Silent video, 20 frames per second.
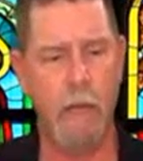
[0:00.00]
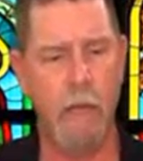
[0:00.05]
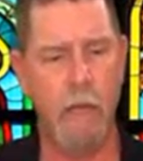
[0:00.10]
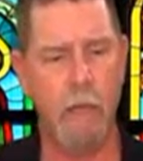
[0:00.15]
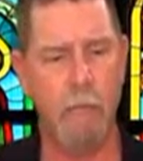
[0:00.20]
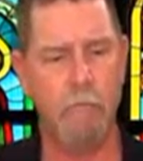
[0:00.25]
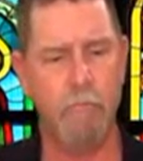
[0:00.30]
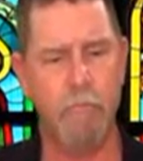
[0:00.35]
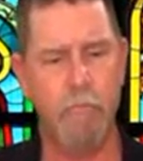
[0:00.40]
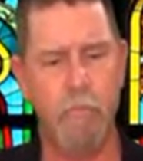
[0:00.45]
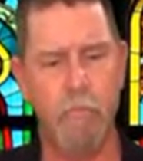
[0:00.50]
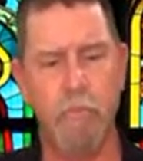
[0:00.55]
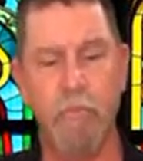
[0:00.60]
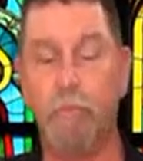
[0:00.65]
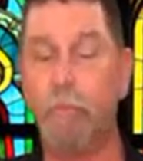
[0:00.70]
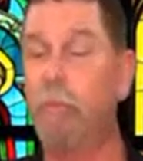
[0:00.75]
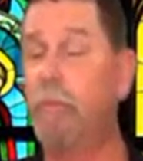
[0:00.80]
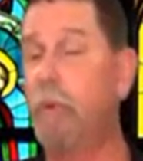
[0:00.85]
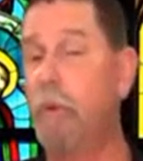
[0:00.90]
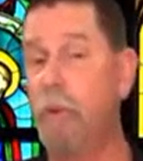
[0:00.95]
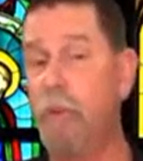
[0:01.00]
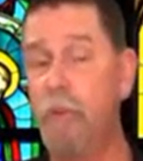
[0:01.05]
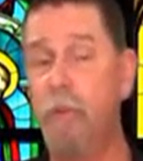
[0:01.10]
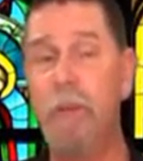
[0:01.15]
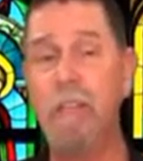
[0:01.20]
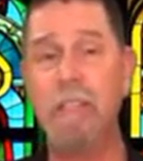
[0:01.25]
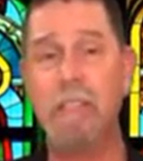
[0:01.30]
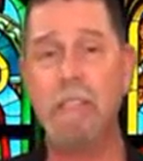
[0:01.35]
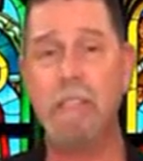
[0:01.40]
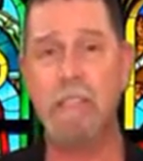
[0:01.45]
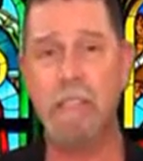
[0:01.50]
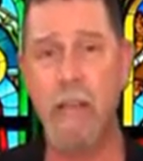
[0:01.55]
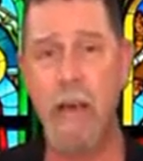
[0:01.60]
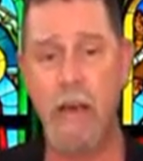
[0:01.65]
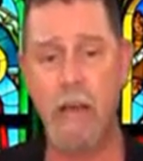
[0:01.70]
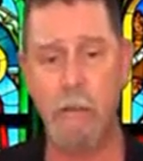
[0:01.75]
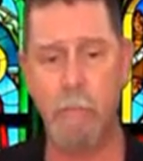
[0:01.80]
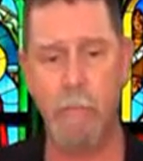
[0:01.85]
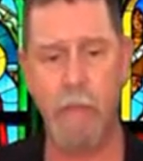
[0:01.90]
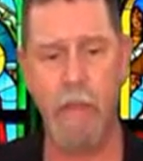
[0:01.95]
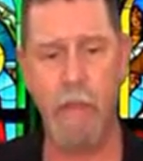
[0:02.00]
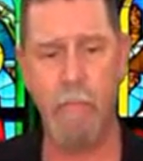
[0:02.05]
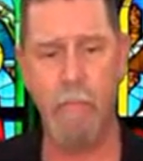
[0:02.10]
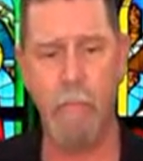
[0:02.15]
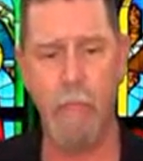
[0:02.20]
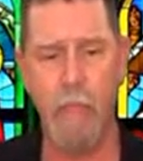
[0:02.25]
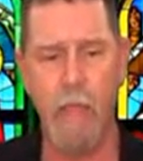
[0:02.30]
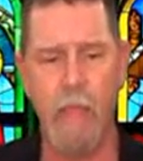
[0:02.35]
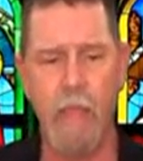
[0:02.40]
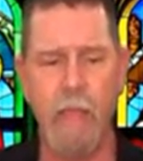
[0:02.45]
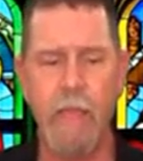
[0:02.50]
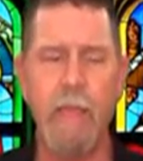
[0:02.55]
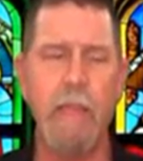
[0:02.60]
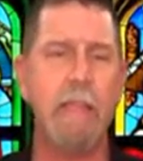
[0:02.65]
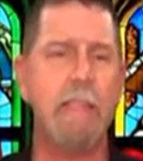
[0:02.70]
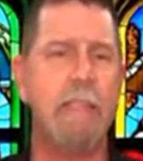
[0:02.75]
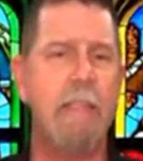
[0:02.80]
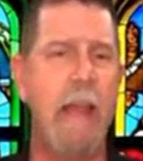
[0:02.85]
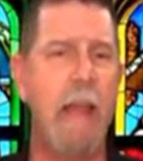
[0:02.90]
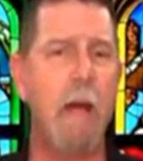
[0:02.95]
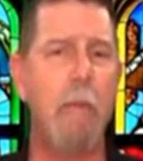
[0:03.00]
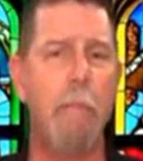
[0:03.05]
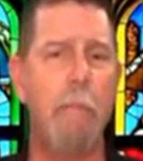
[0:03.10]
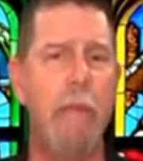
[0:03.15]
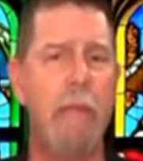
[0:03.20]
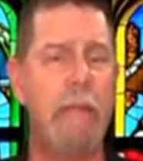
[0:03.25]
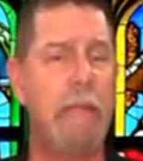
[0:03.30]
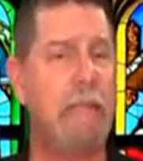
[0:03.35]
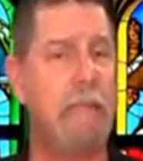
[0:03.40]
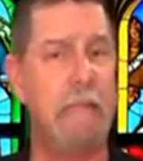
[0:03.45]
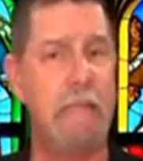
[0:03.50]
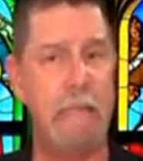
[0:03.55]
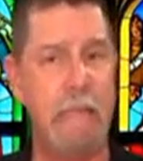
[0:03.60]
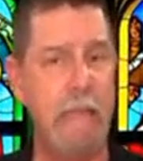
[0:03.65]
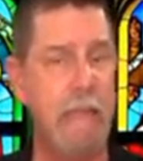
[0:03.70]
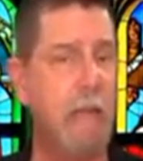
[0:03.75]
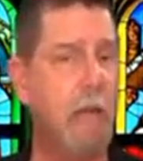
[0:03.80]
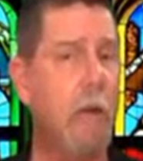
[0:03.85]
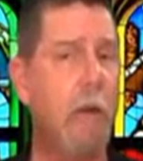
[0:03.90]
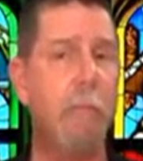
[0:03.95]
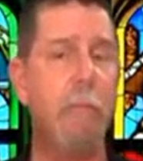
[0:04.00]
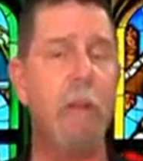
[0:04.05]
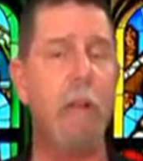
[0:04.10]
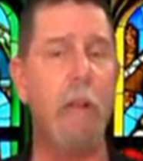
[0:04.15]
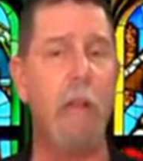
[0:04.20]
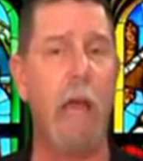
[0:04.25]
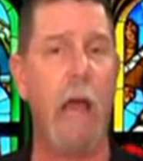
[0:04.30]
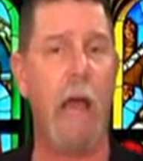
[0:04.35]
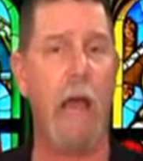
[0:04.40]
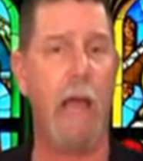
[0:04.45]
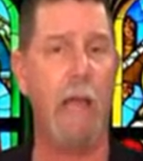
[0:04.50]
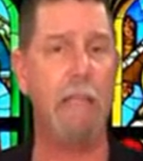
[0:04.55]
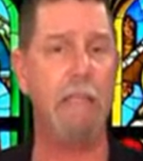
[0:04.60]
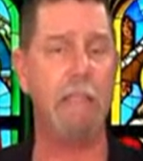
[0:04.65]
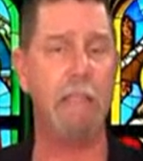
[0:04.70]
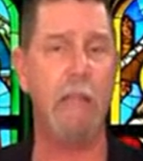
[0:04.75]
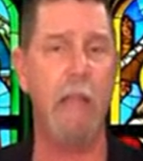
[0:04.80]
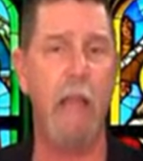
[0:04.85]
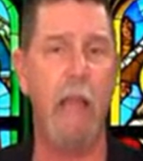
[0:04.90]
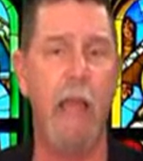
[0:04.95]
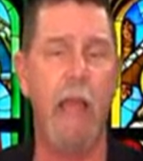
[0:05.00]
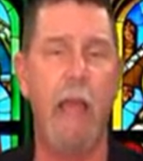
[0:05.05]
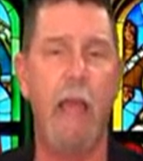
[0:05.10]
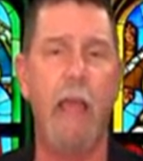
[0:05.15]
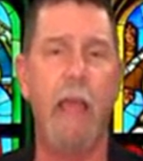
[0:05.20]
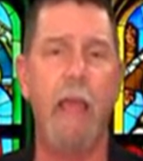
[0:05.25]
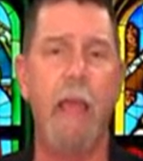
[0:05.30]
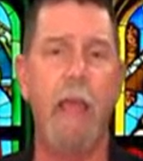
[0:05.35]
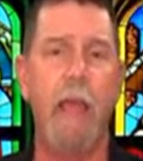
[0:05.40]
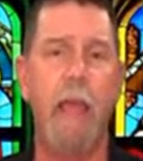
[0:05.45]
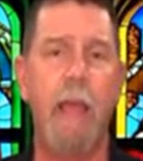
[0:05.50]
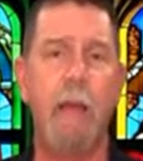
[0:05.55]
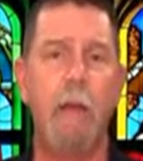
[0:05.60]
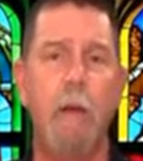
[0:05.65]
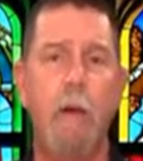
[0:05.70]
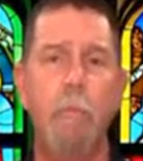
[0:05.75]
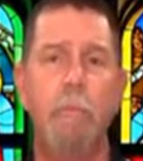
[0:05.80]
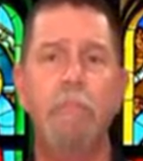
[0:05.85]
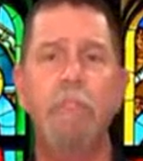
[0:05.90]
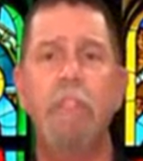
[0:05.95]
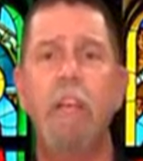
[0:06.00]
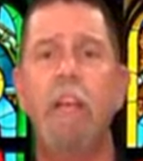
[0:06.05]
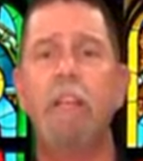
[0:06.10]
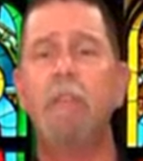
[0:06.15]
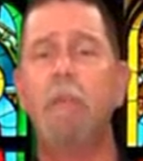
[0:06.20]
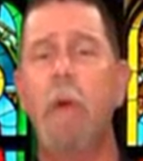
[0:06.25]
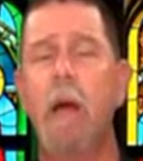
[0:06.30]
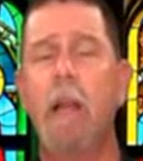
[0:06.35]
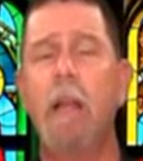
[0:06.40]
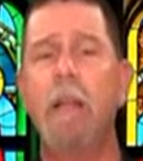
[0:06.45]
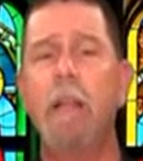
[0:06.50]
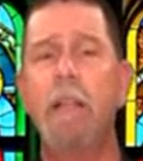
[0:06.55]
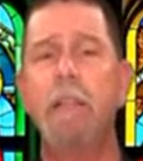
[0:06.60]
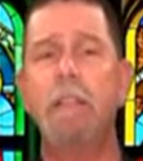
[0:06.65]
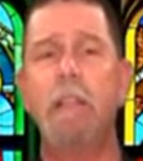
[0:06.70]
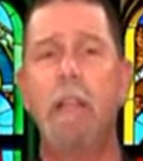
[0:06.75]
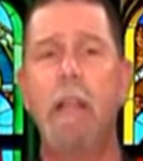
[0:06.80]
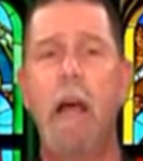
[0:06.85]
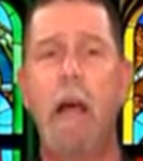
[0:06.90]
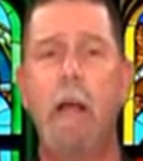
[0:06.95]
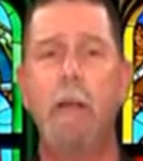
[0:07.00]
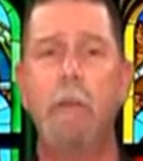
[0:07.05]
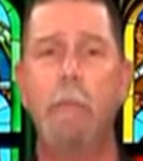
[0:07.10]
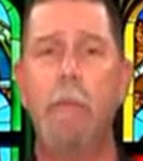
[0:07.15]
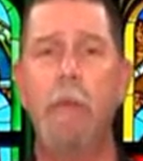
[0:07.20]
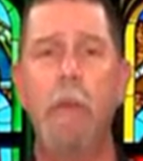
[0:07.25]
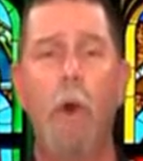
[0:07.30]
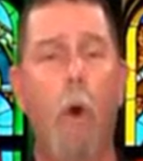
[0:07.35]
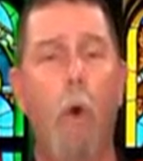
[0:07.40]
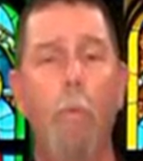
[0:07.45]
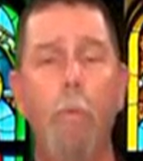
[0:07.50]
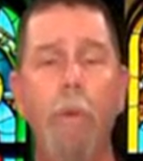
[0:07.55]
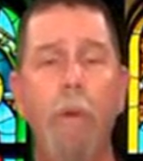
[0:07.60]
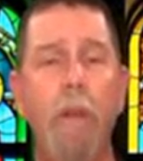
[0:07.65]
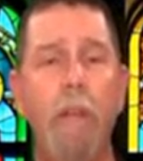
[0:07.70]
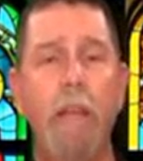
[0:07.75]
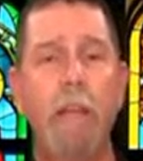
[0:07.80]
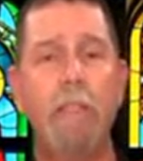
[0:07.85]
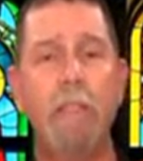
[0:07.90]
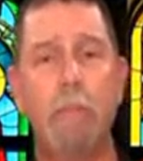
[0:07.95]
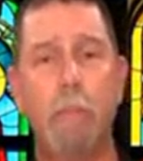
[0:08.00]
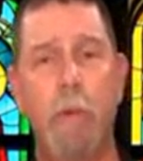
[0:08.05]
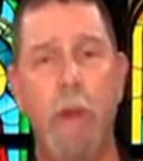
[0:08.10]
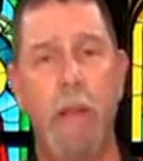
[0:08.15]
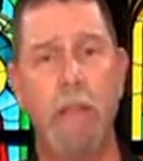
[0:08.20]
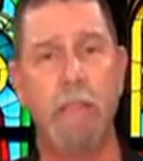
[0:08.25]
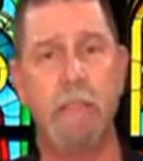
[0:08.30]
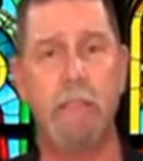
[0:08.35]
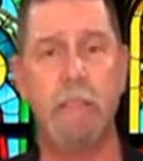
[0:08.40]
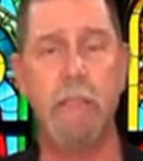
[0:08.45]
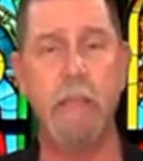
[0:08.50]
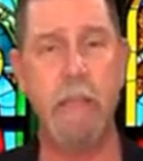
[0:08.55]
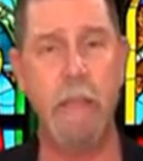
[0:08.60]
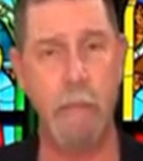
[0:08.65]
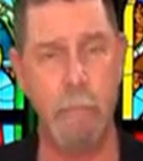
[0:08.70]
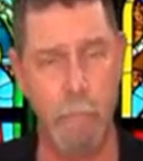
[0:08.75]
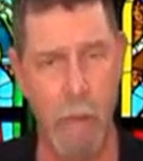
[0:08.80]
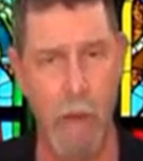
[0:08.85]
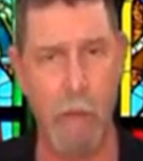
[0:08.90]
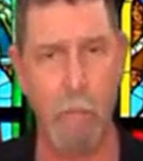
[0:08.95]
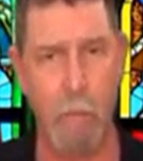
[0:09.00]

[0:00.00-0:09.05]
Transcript: referred to as sodomy, it has now been decriminalized and homosexuality is allowed to be openly expressed in